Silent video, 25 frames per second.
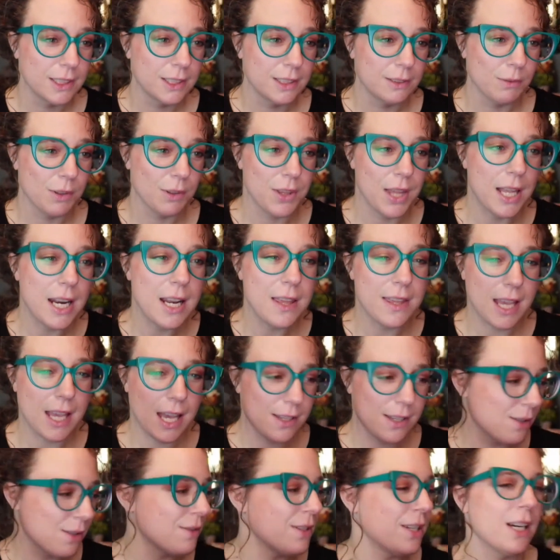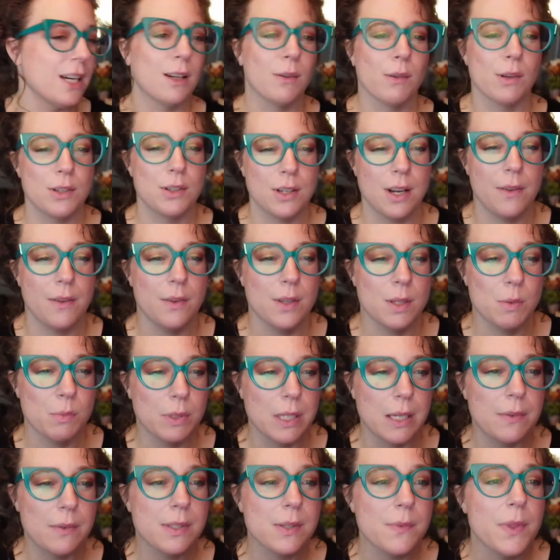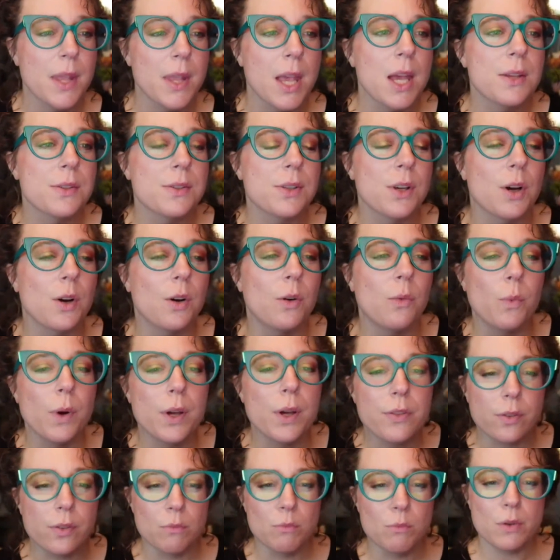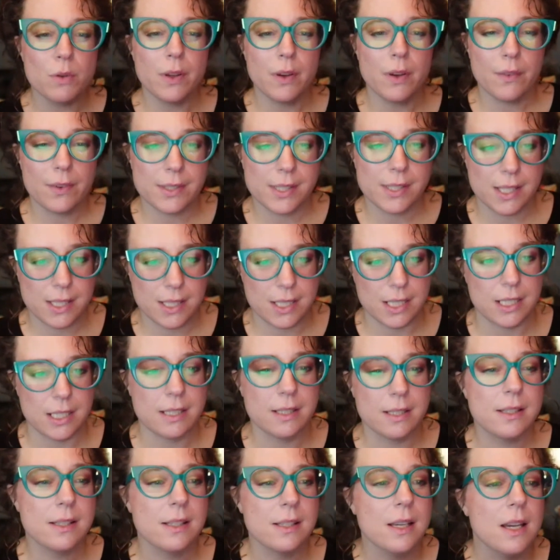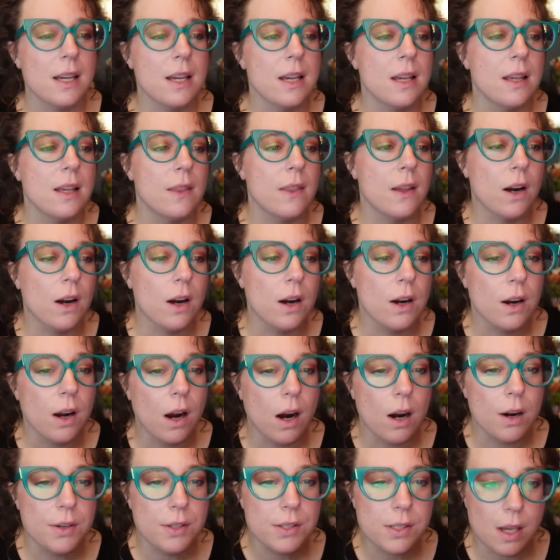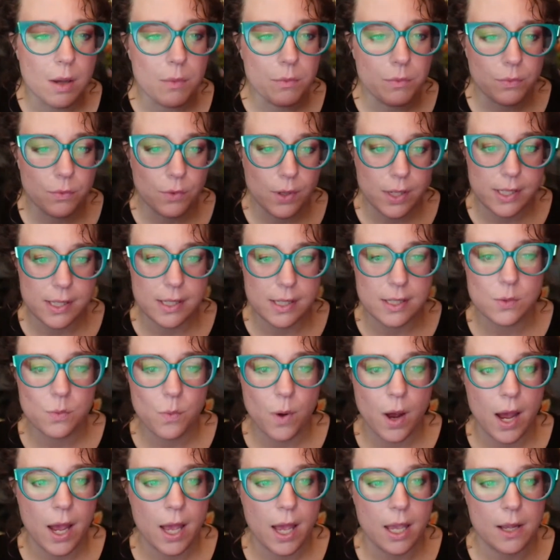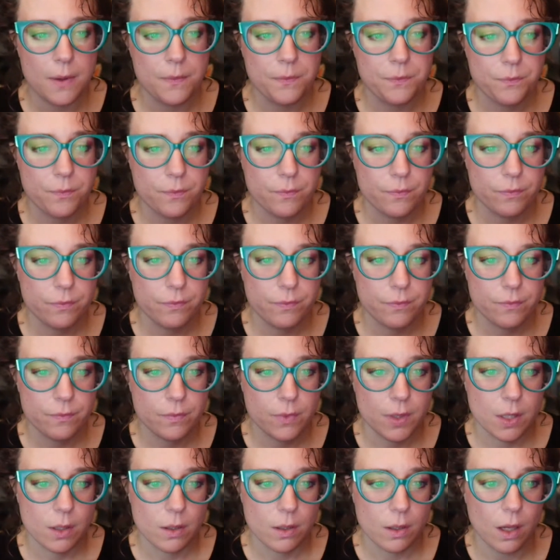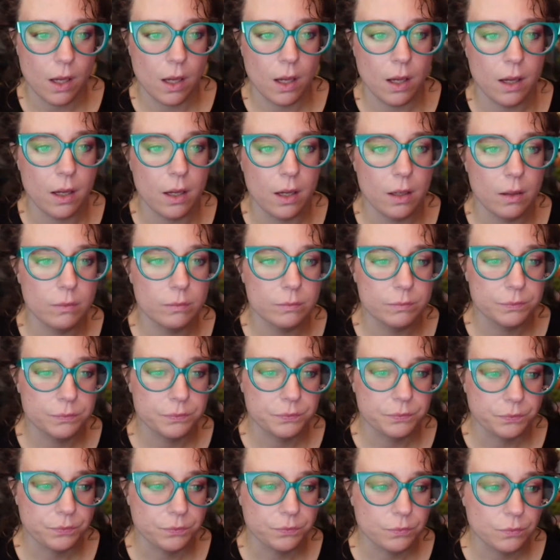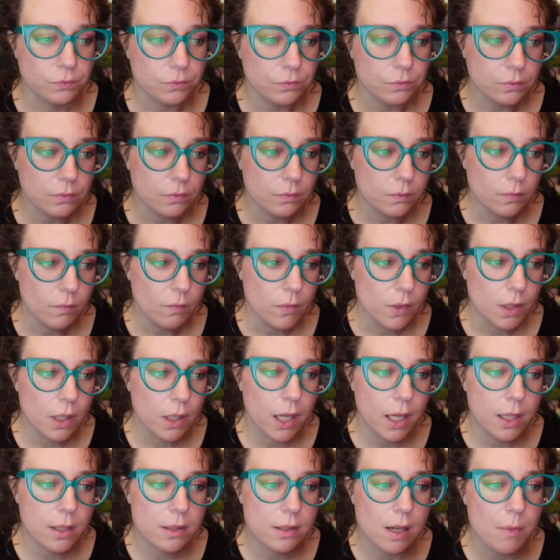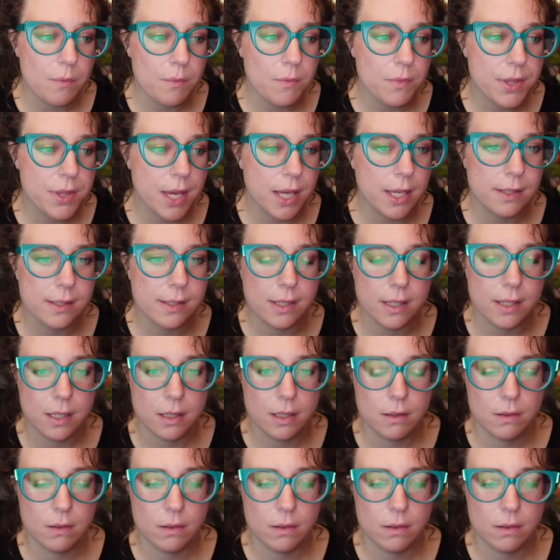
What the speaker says: with anything esoteric, we should have those beliefs. So with removing resistance, there are some reasons why, um, like some things that